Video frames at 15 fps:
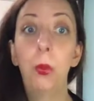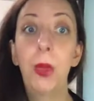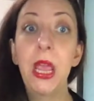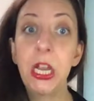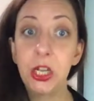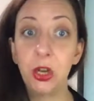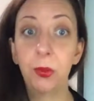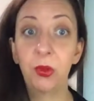
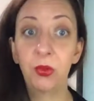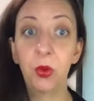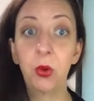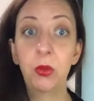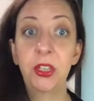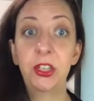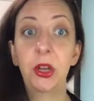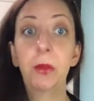picture before
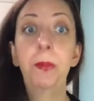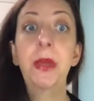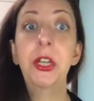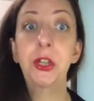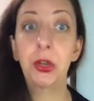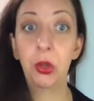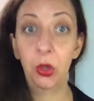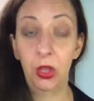we start
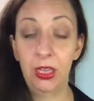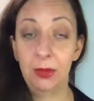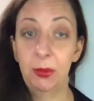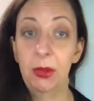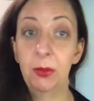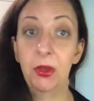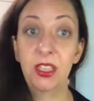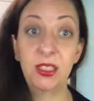pigeonholing
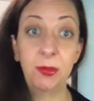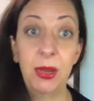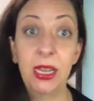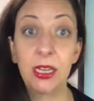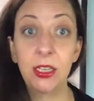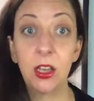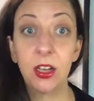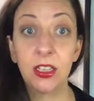people as being
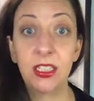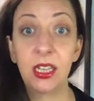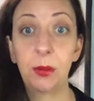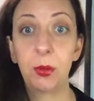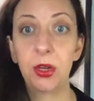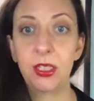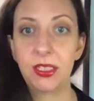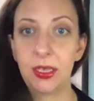a toxic
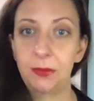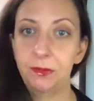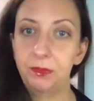person.